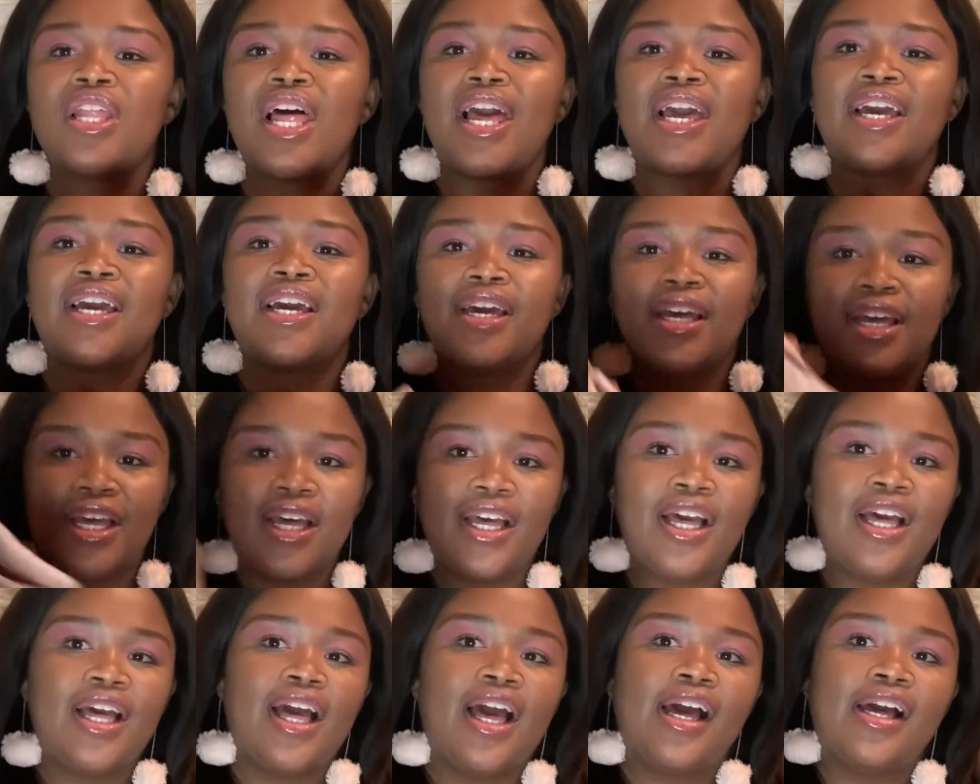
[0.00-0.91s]
like
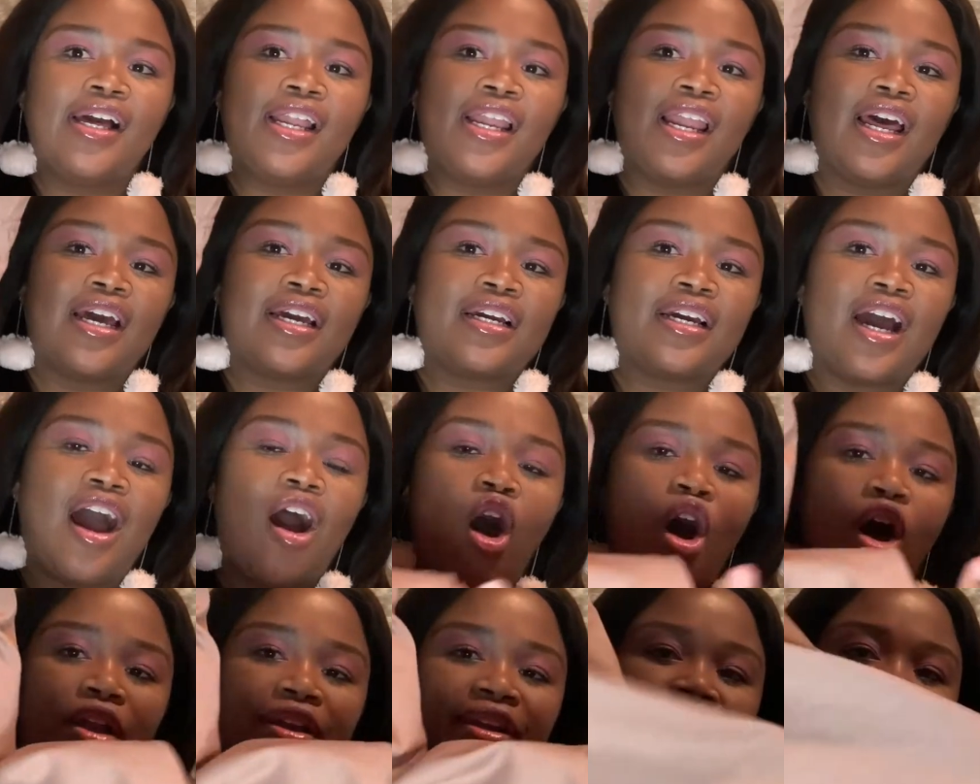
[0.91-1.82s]

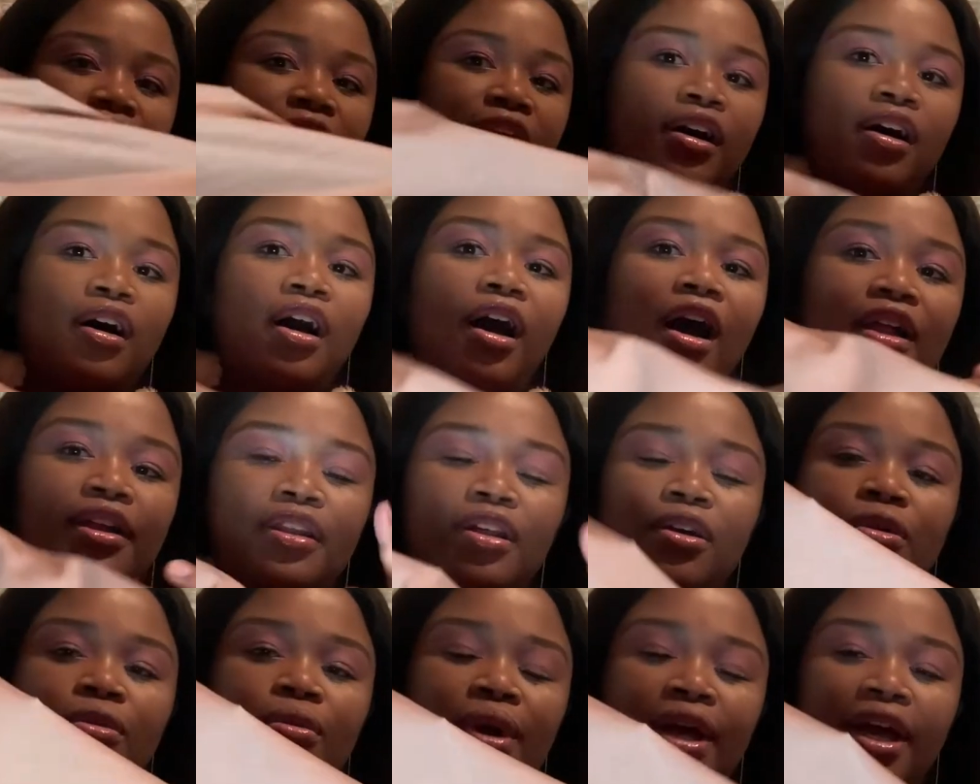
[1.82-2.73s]

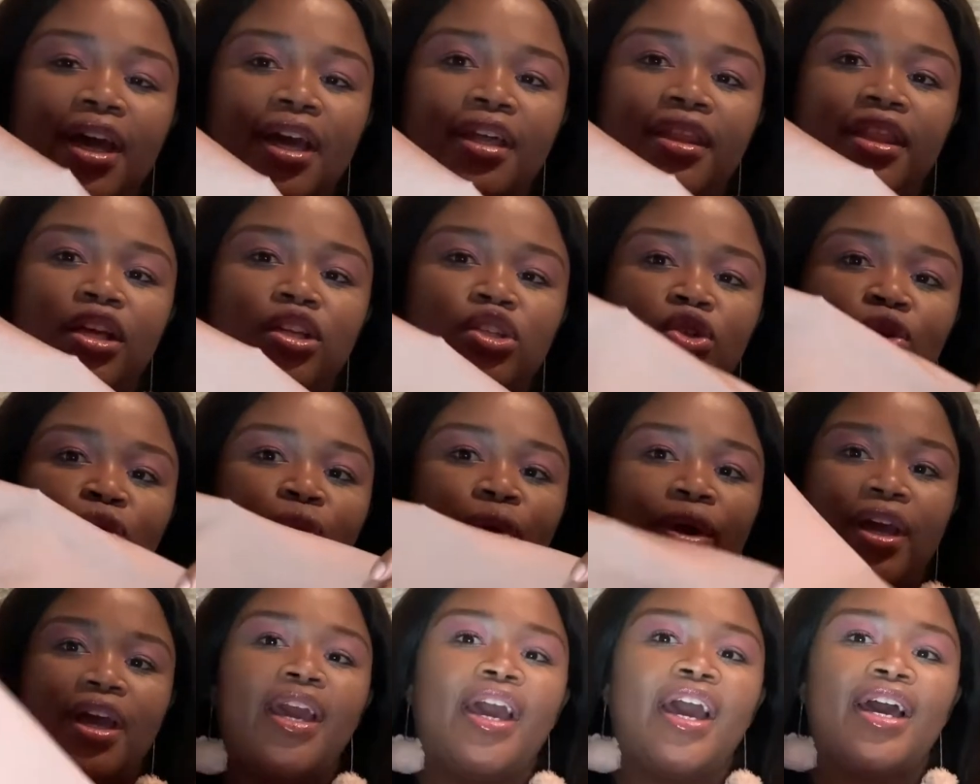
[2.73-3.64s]
underwear that you
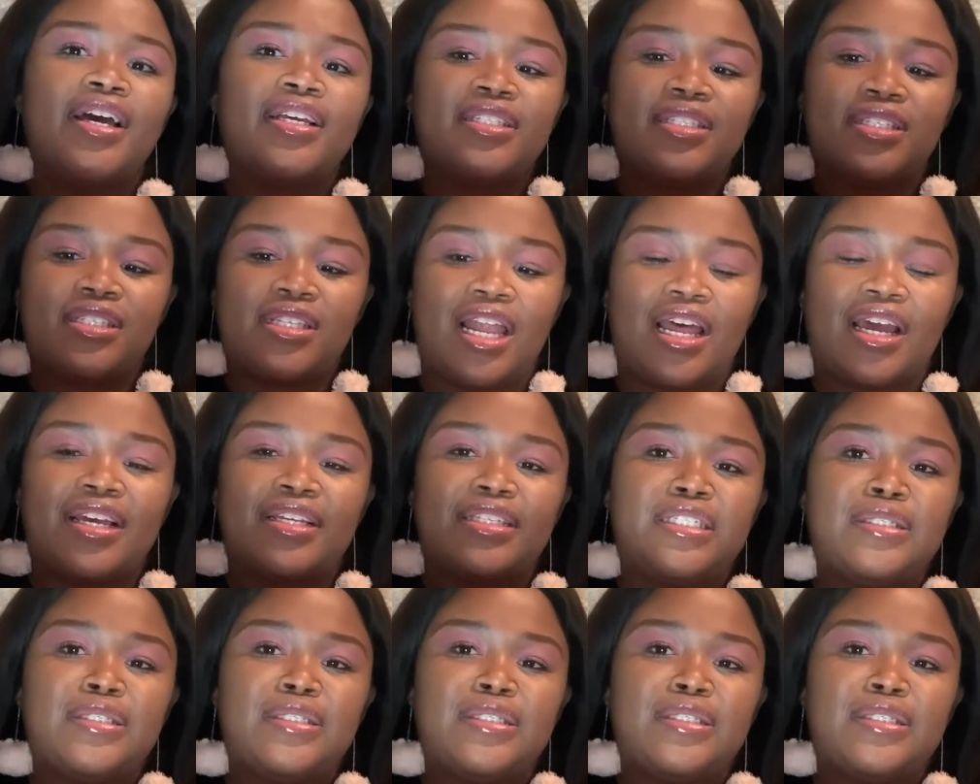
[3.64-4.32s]
wear as like a